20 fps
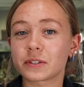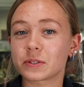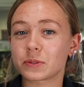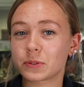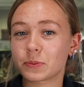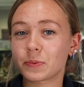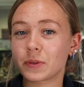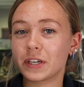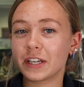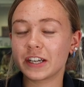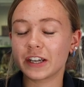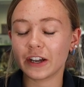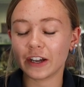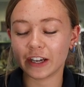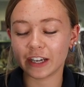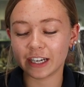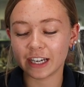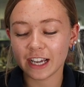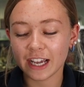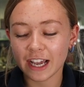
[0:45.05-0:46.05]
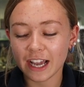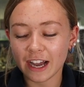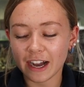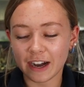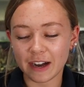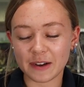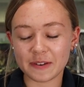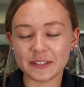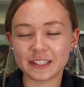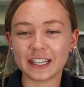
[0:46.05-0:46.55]
which was pretty good
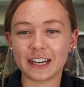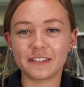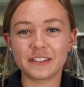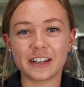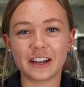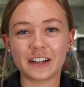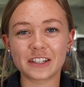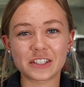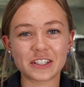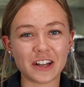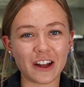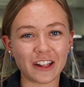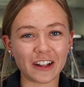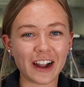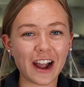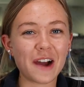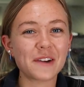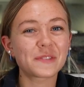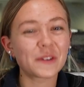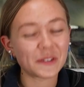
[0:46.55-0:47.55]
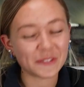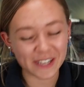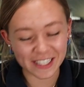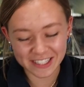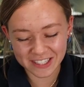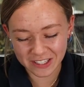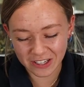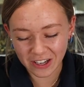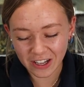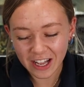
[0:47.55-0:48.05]
instead of the $100 Apple
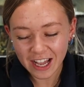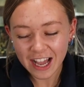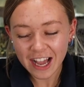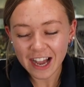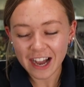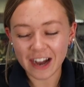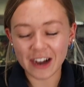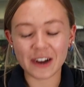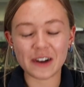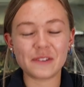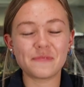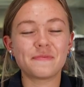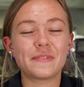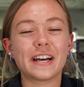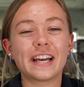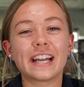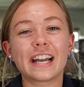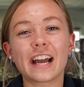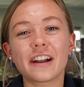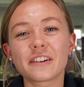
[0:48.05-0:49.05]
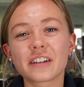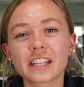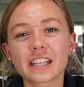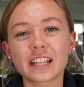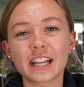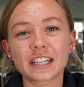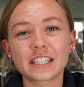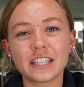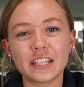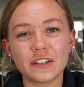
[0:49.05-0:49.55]
pencil. But I really
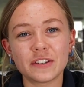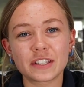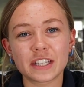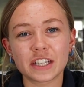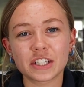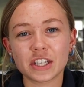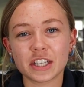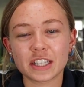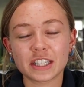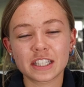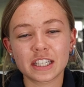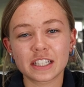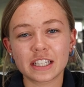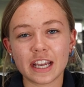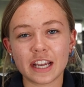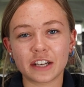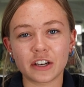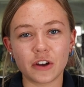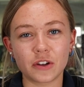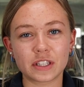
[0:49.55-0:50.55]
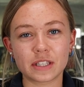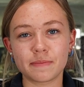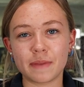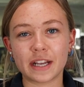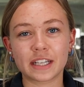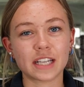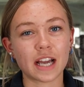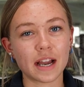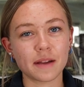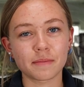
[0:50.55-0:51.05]
like to use it just to take notes,
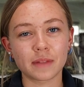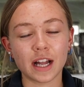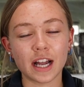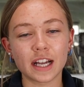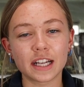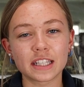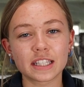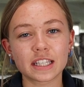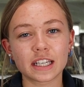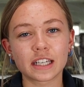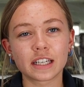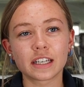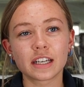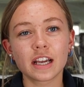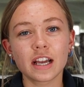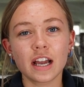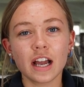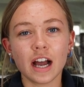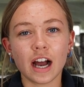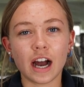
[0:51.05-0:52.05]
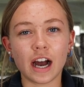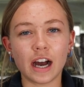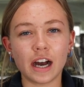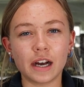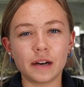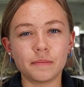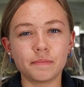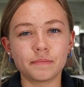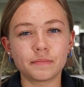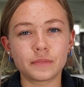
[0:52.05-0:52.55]
make timelines,
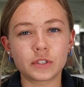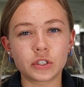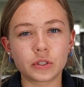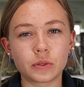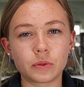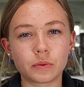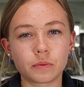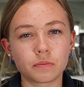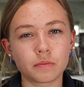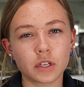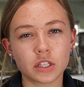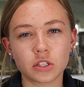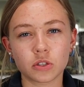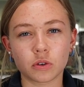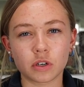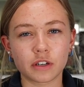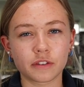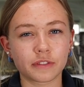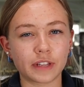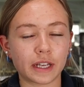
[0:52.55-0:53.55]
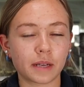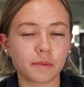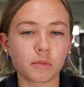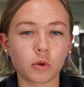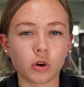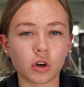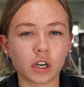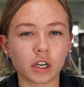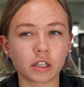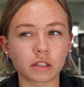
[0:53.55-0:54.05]
and do a sort of like
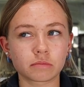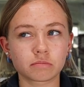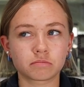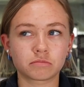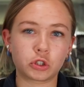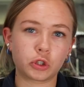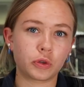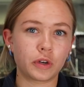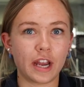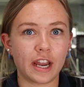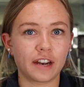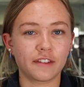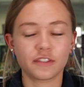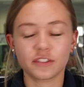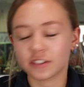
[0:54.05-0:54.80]
more creative